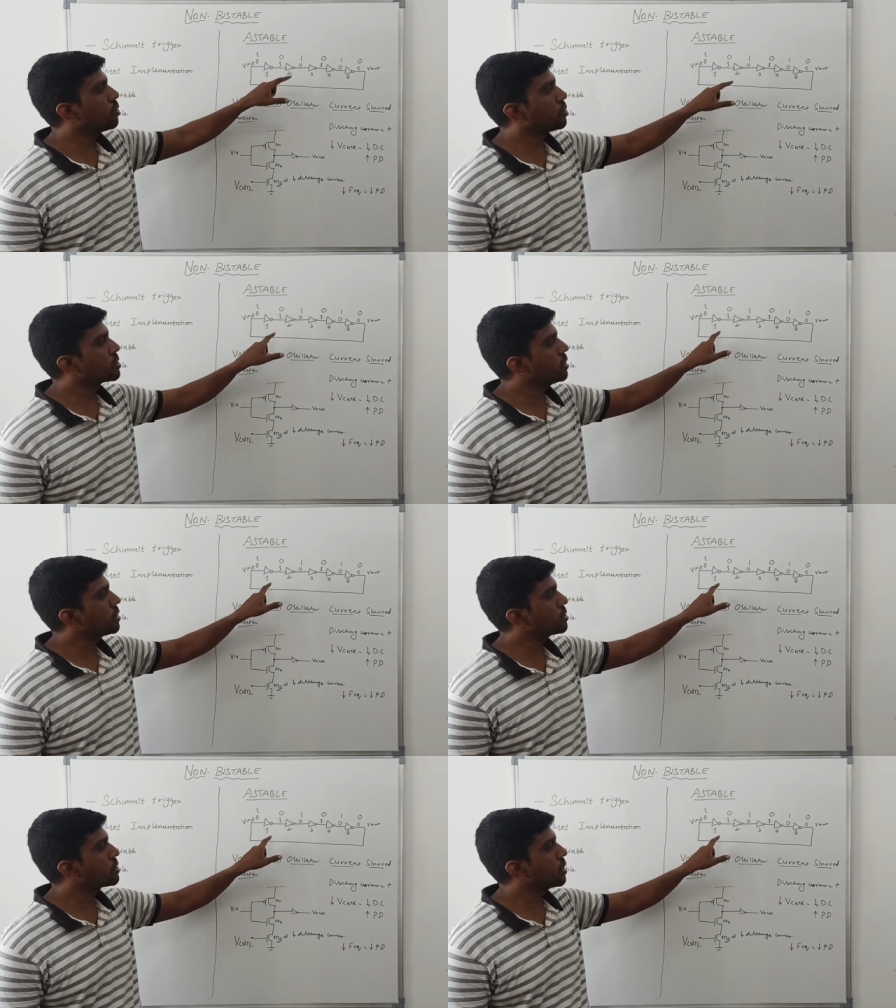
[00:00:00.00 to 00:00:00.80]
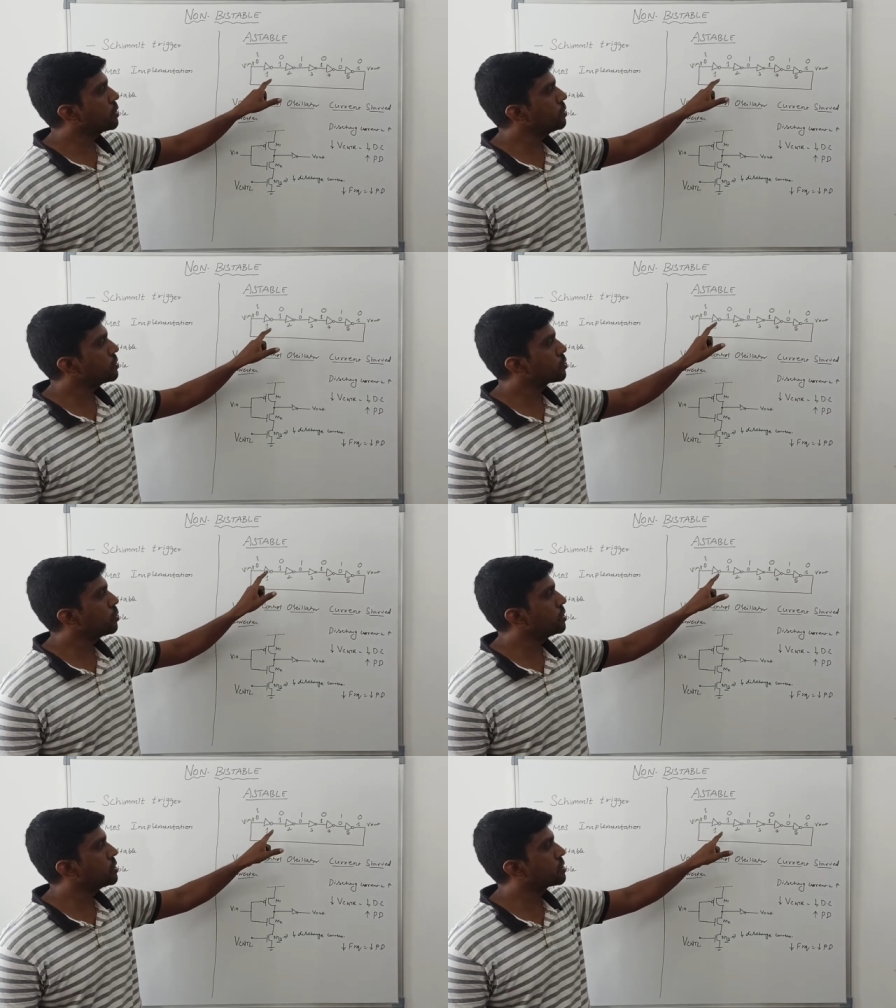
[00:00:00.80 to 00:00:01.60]
oscillator circuit.
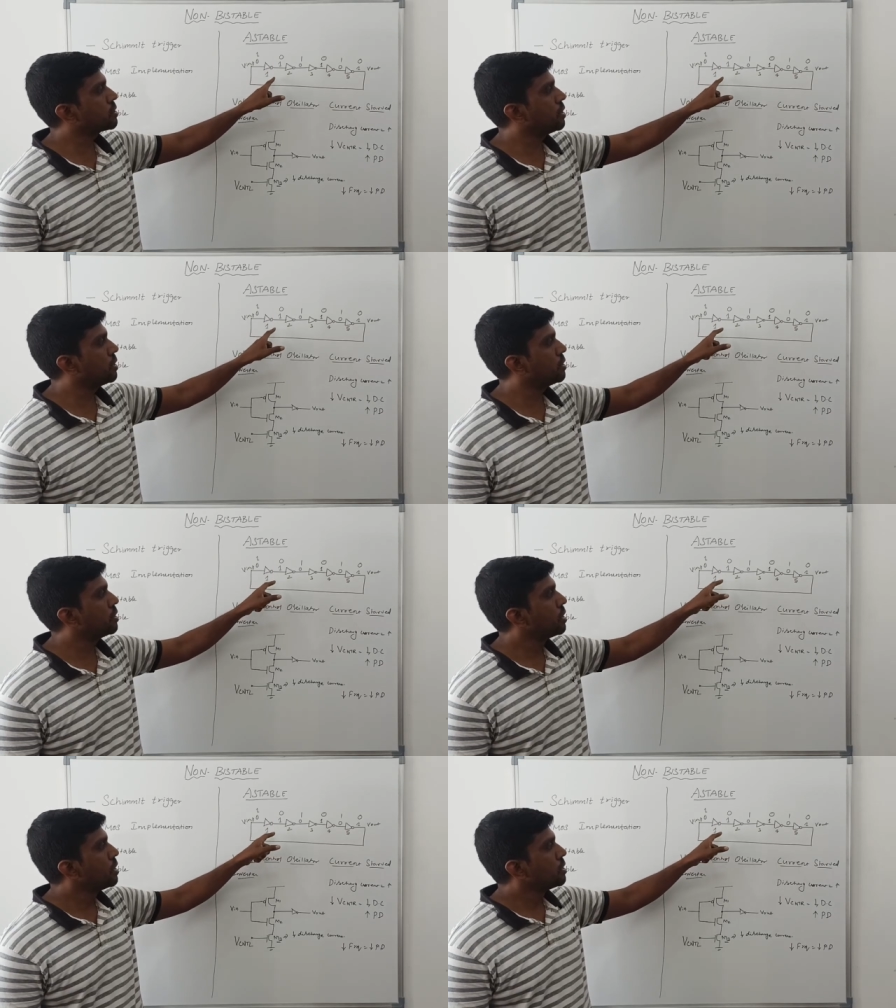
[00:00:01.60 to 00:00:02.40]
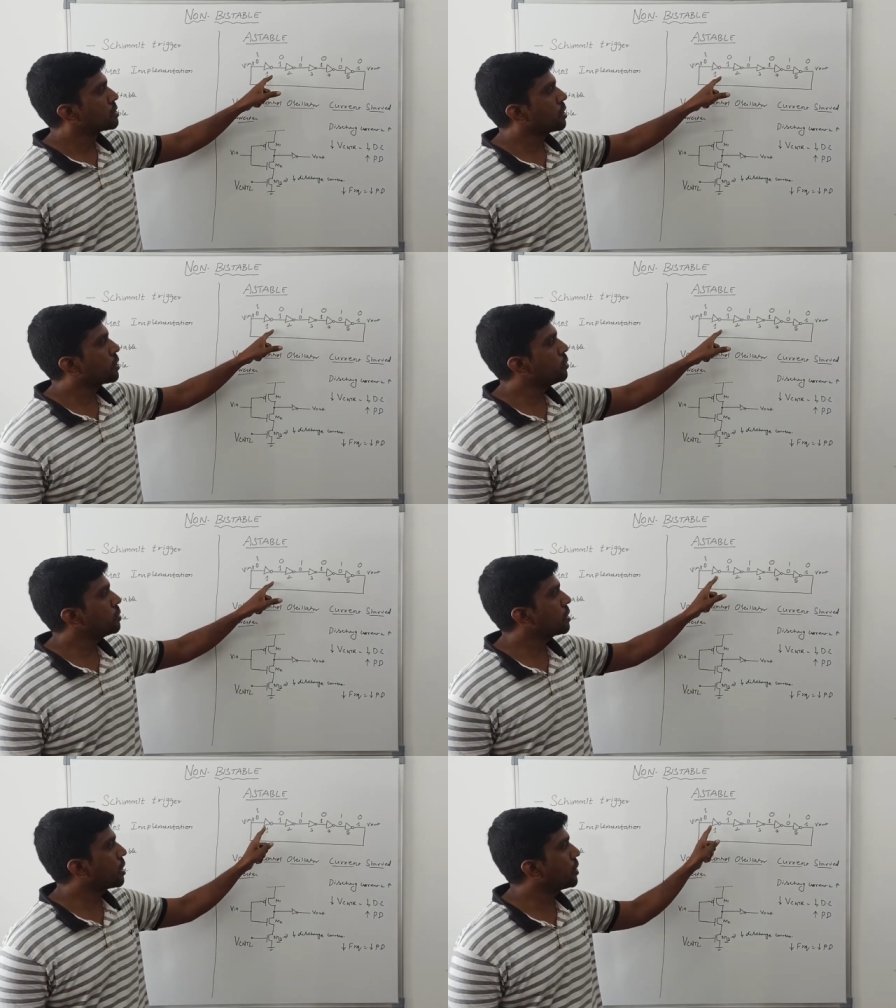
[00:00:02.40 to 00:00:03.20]
So this
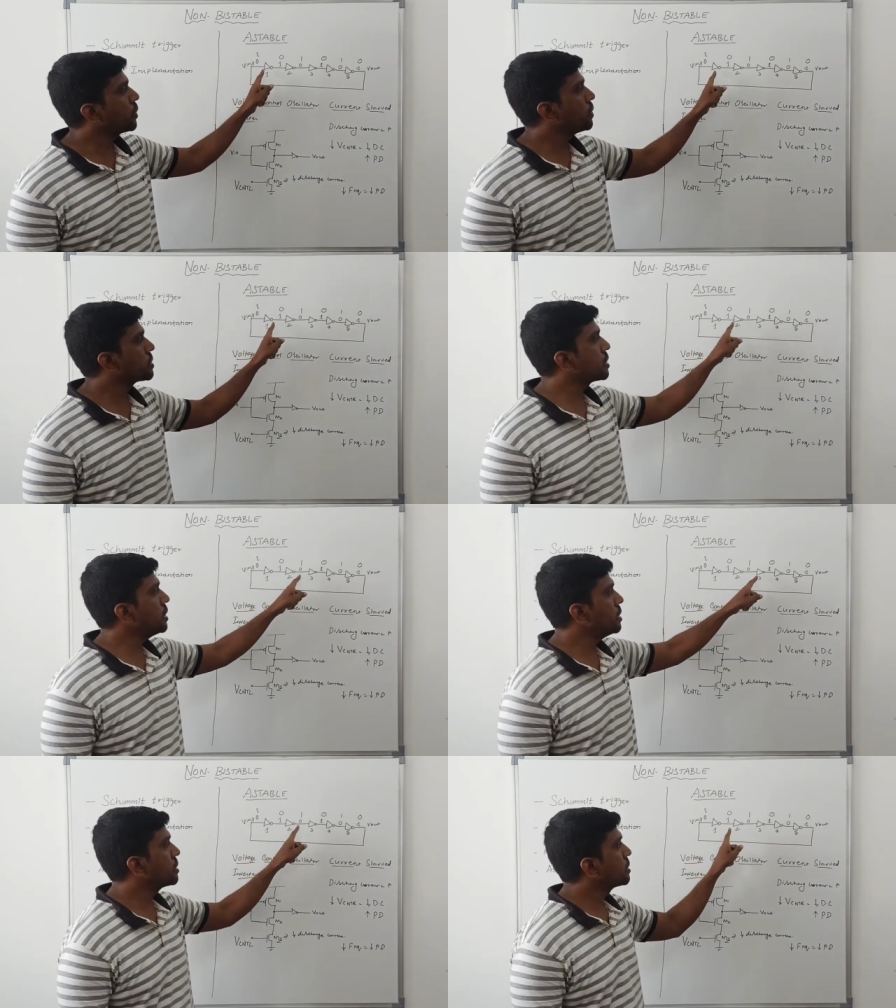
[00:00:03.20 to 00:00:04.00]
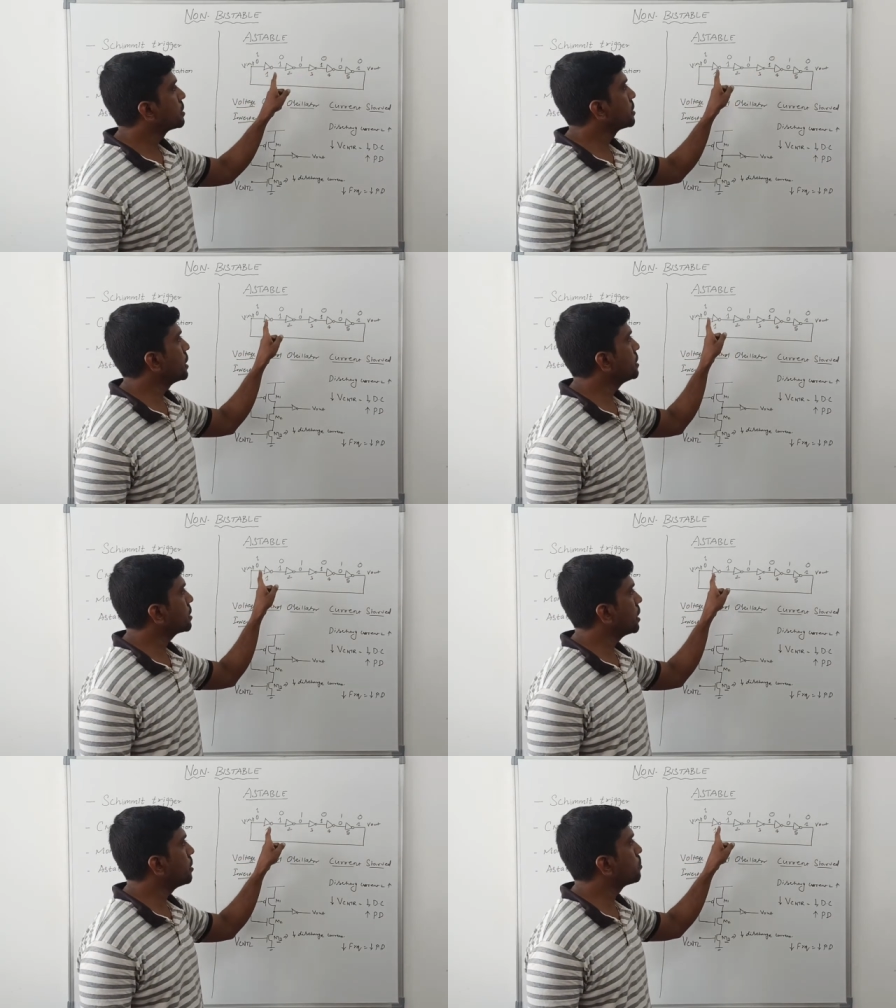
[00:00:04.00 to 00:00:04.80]
circuit continuously
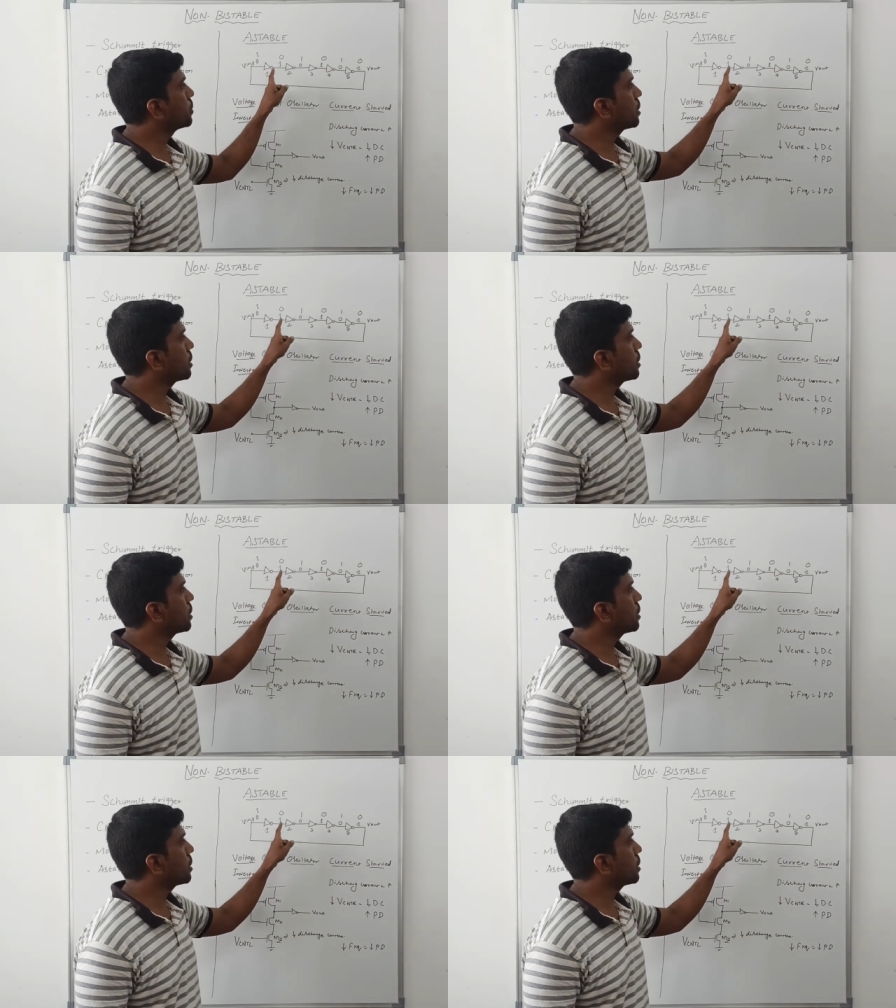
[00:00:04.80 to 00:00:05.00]
changing the input